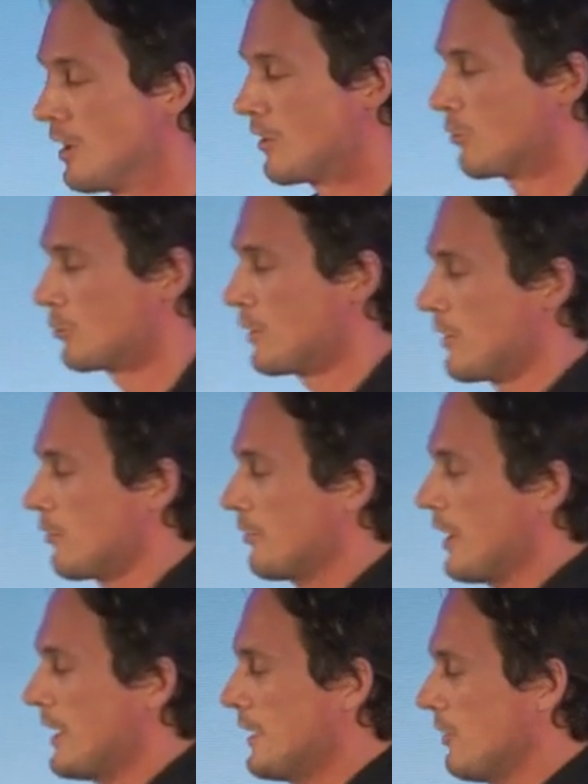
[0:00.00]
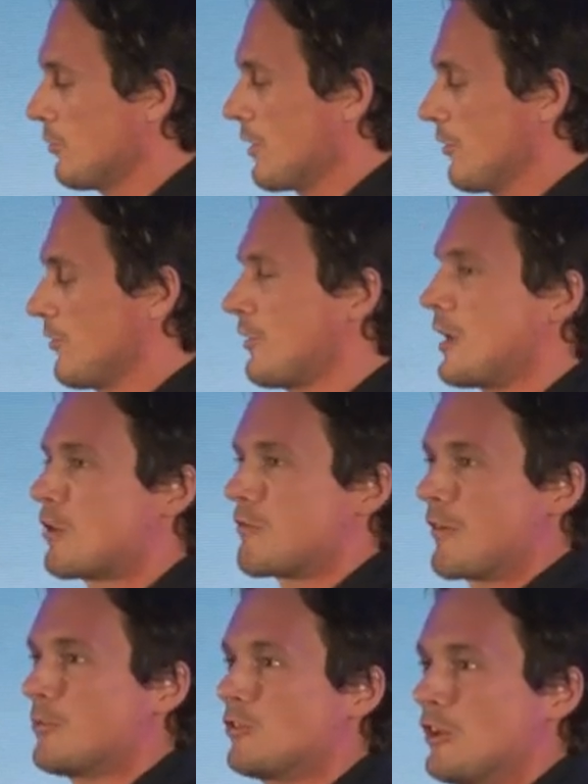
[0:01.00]
There was one of those ladies with a
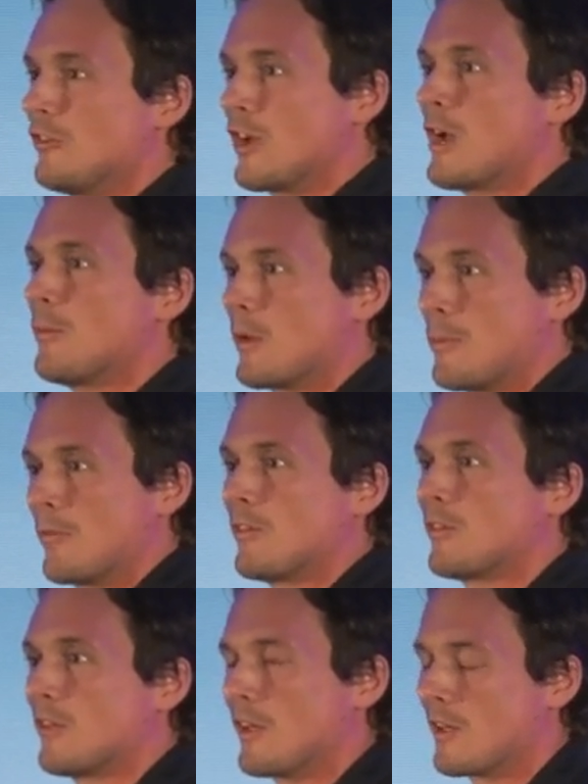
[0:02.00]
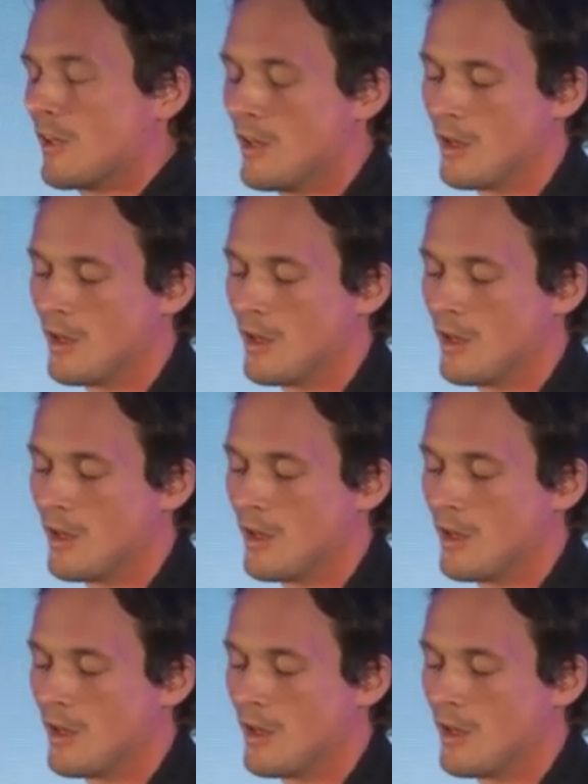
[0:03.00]
stenograph machine typing up everything.